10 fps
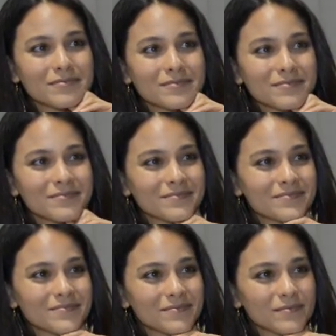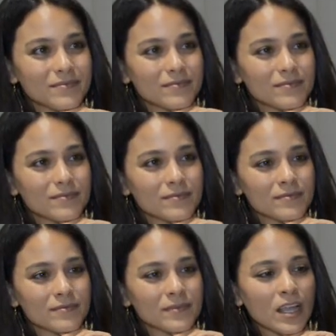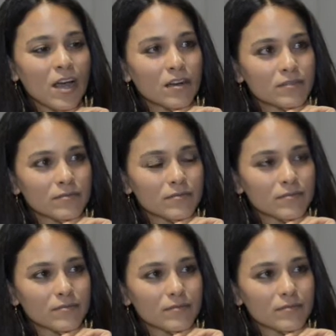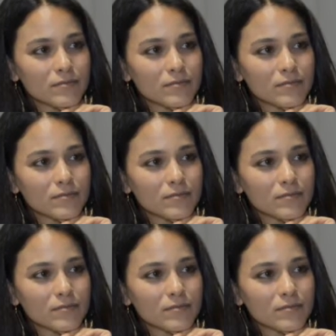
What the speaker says: [no speech]